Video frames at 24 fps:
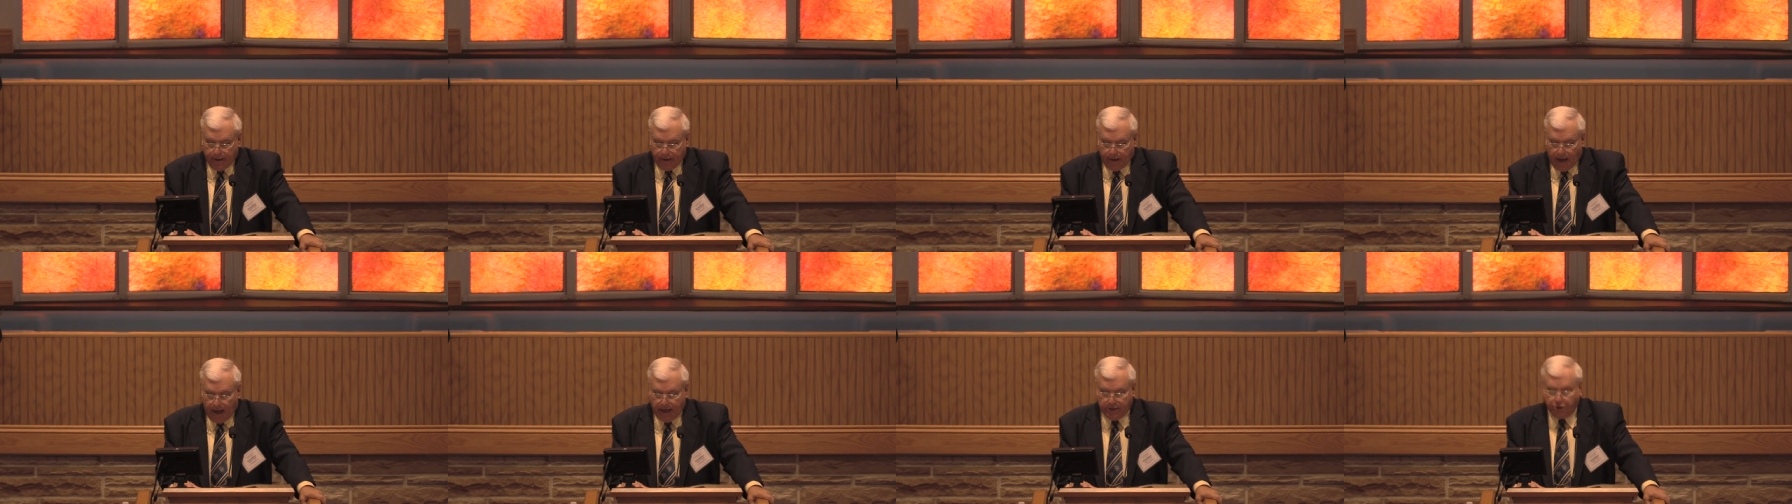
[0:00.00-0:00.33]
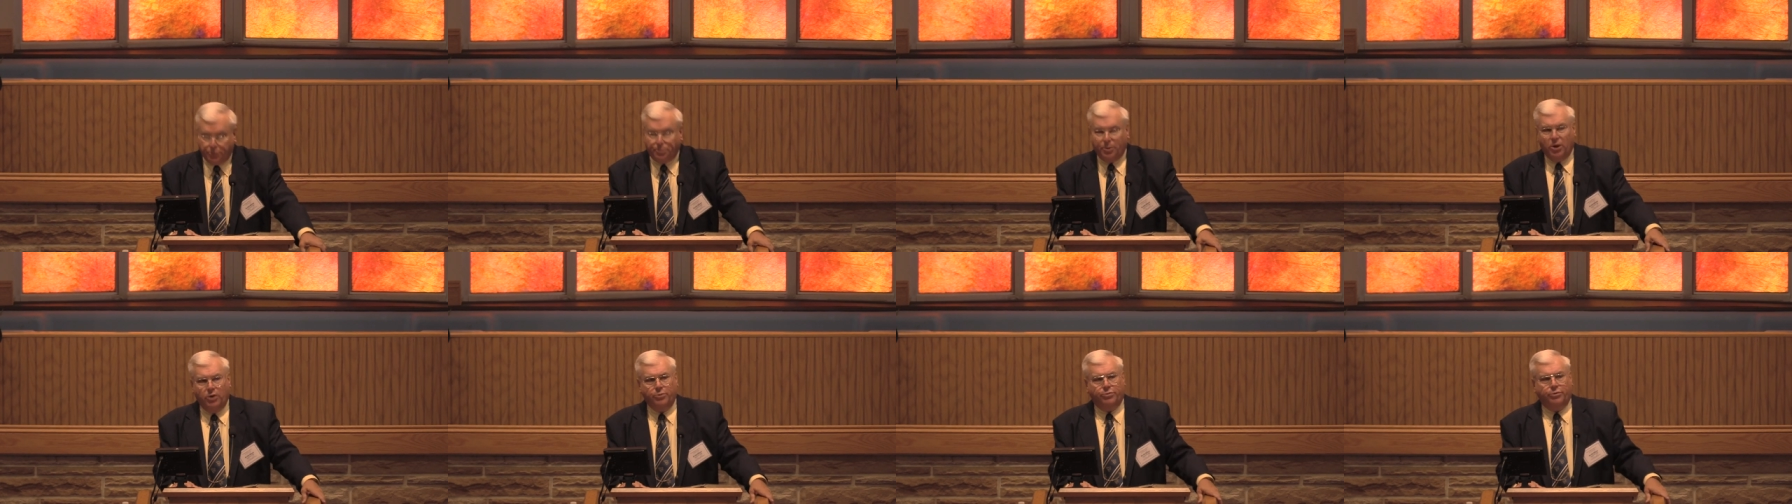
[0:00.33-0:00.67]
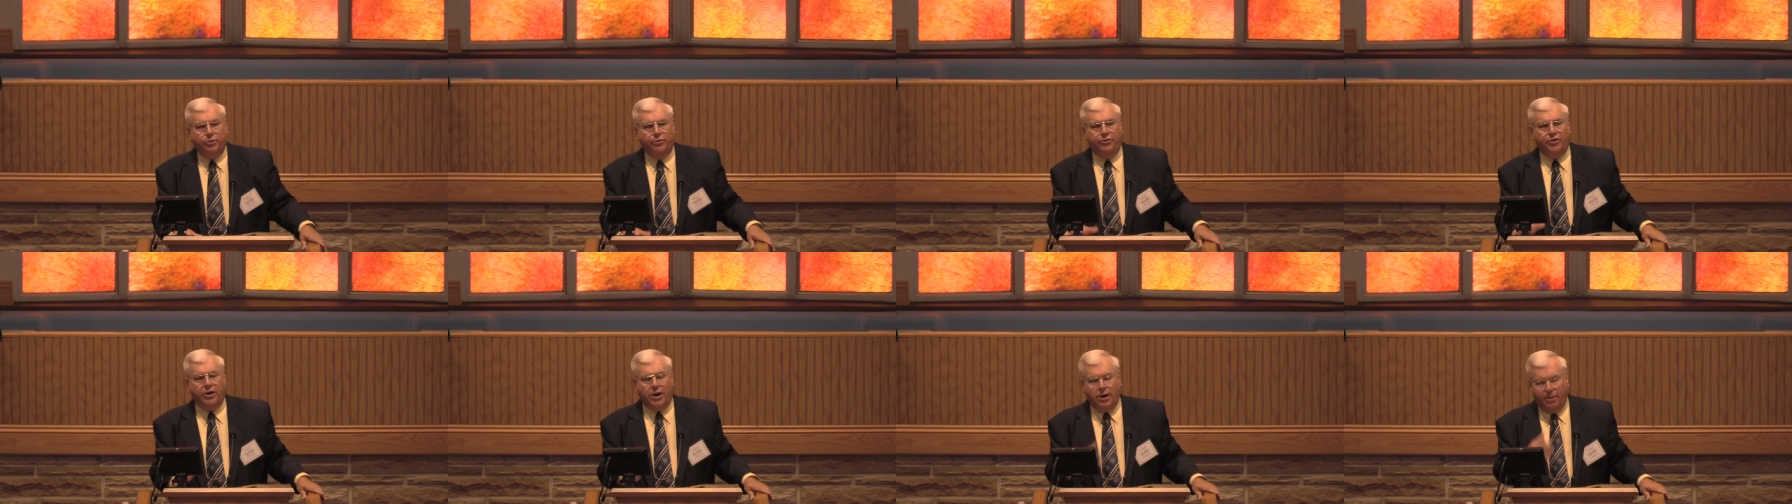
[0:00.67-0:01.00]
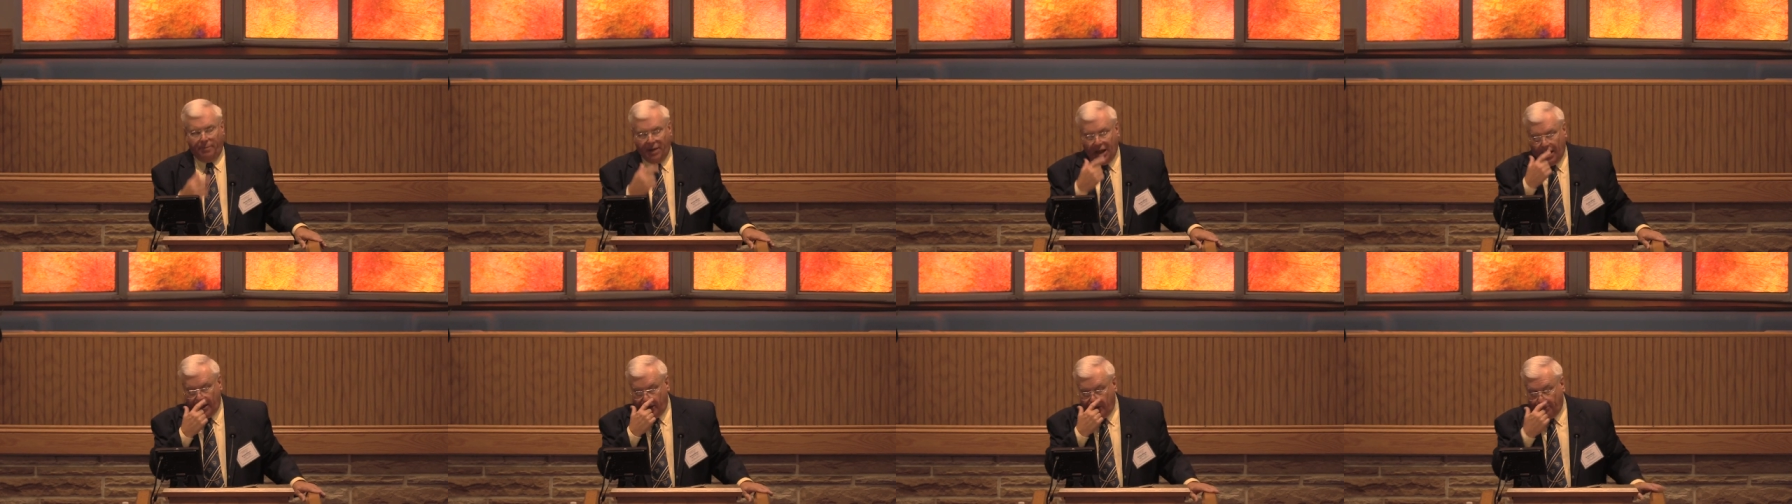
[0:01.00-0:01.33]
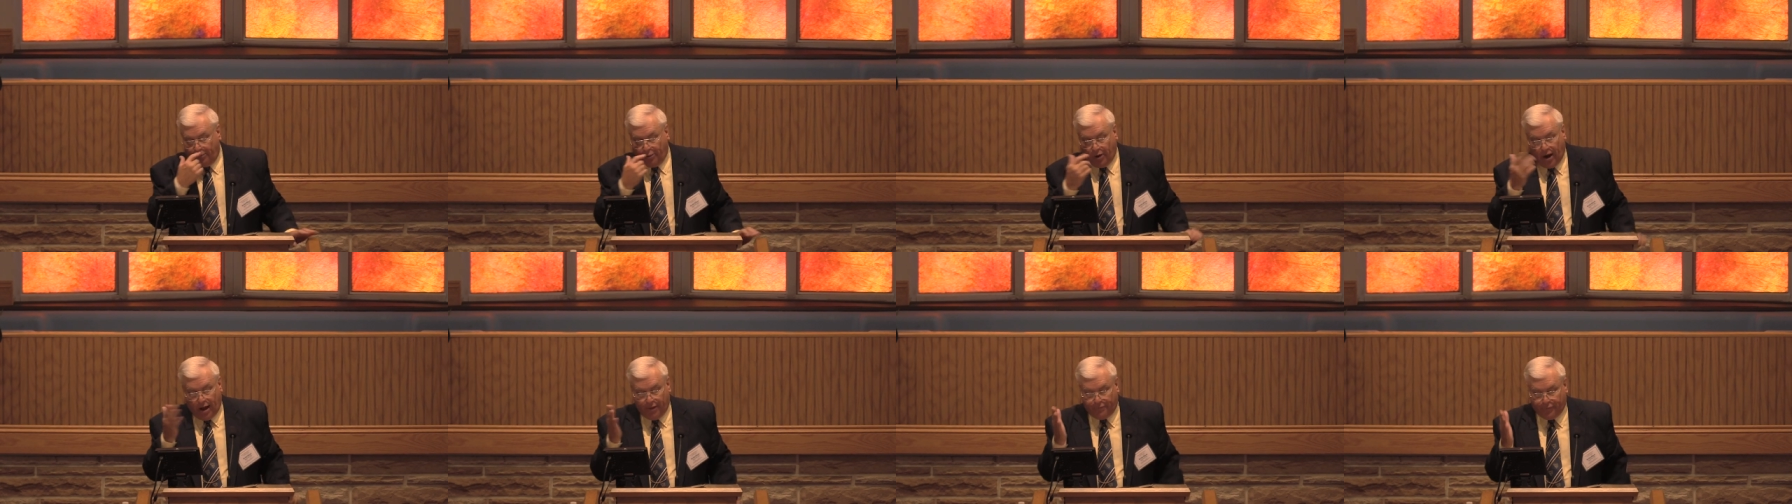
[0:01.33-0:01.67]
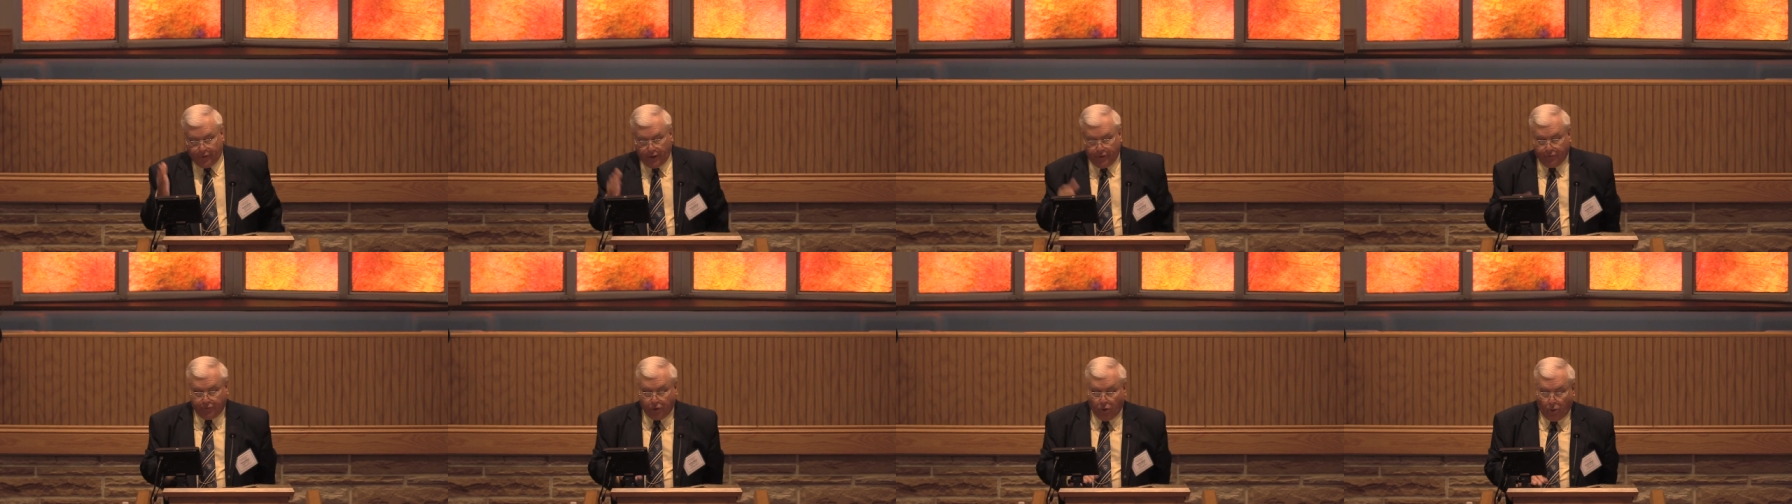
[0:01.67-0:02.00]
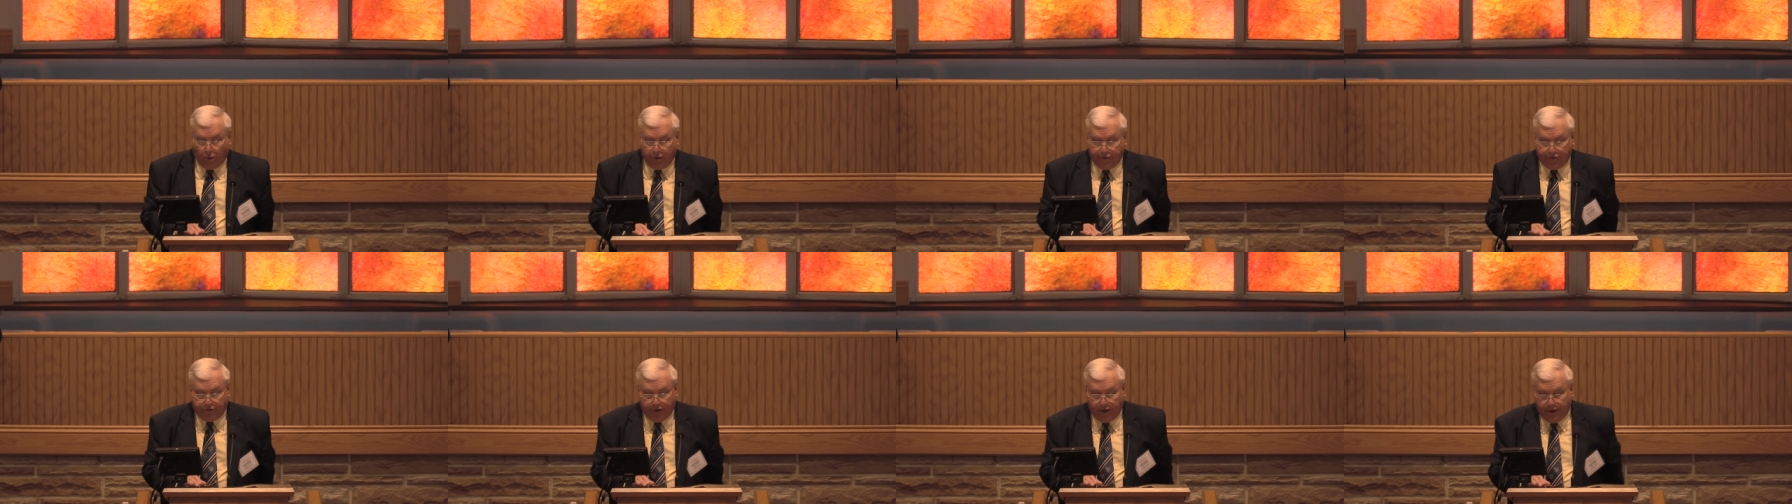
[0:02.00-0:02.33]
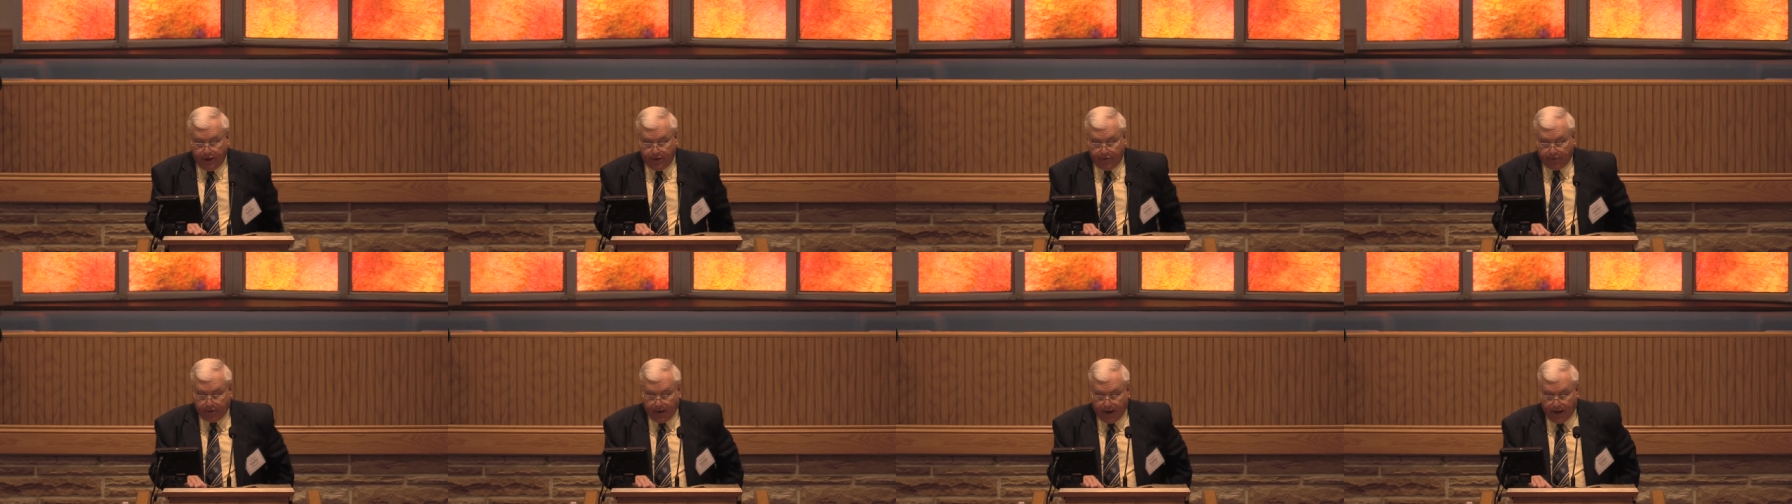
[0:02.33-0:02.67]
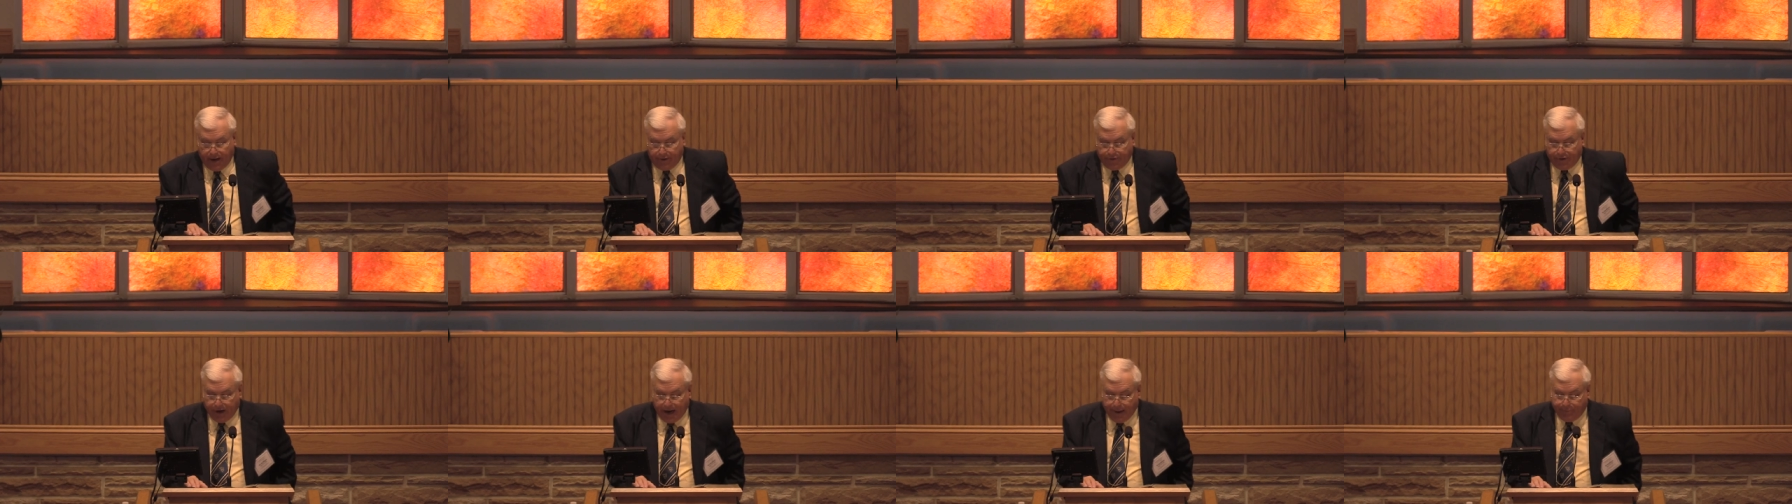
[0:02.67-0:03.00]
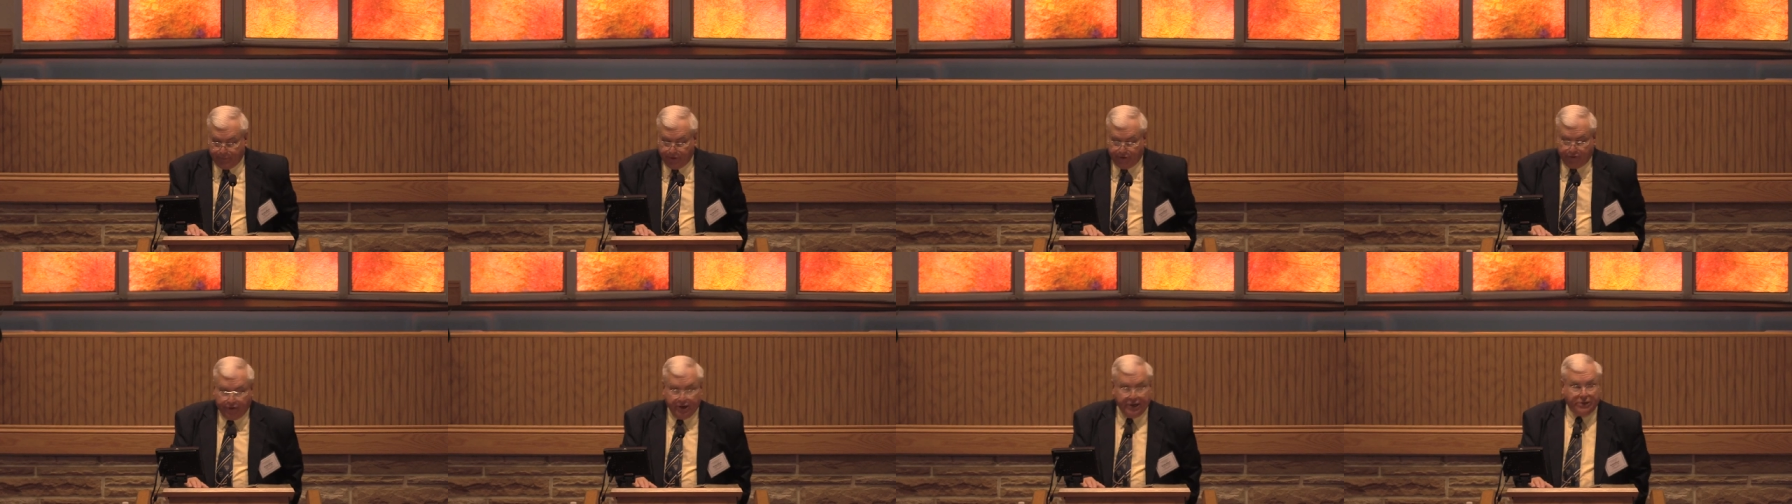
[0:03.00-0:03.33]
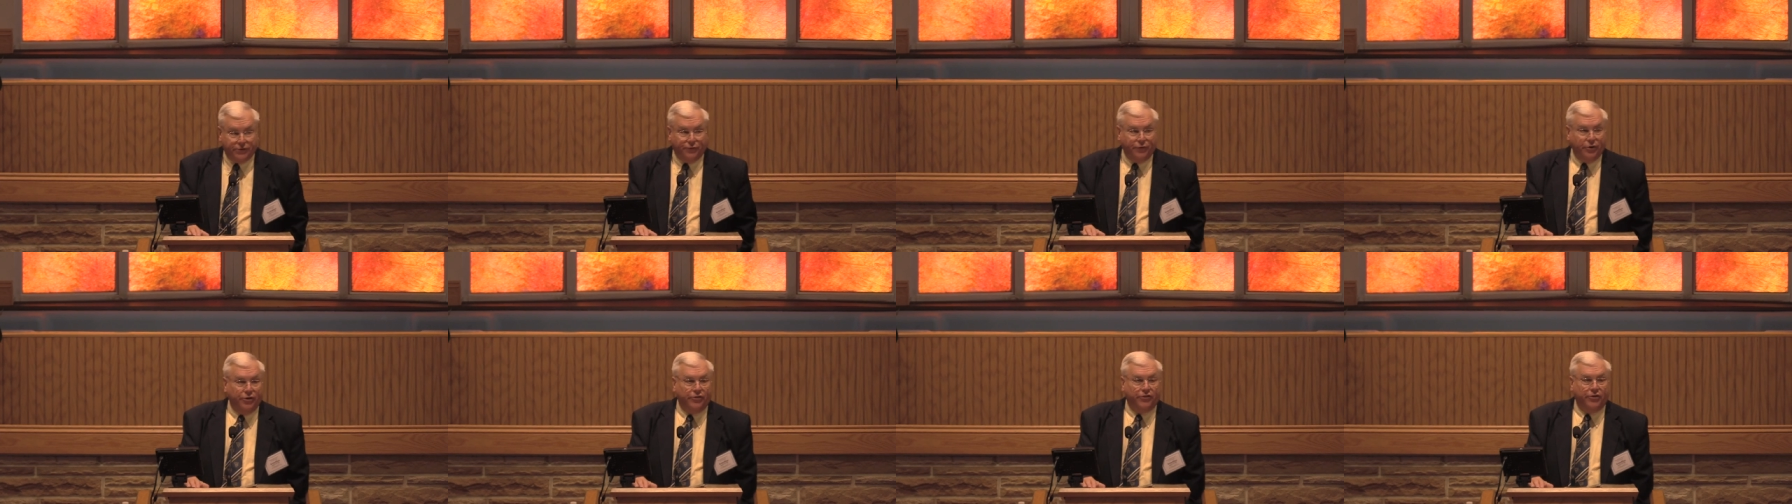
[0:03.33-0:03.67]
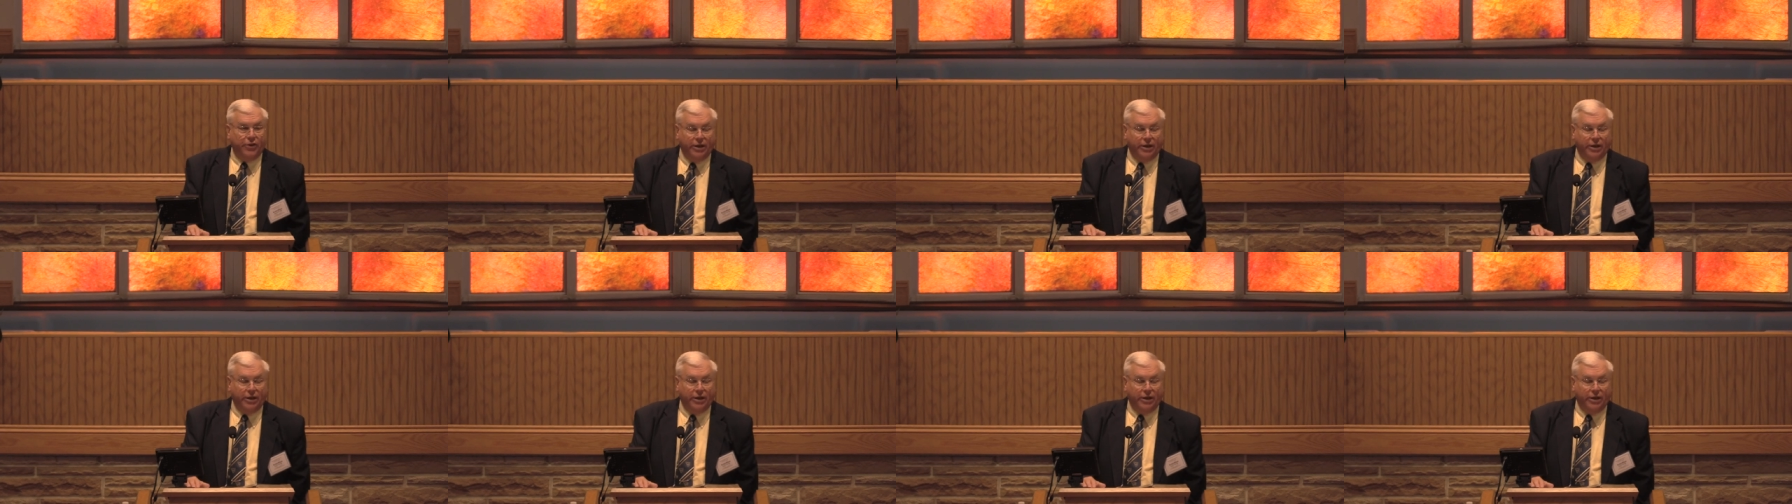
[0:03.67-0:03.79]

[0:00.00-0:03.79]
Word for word: God spoke through Jeremiah the prophet, of course, and he said in chapter 6, verse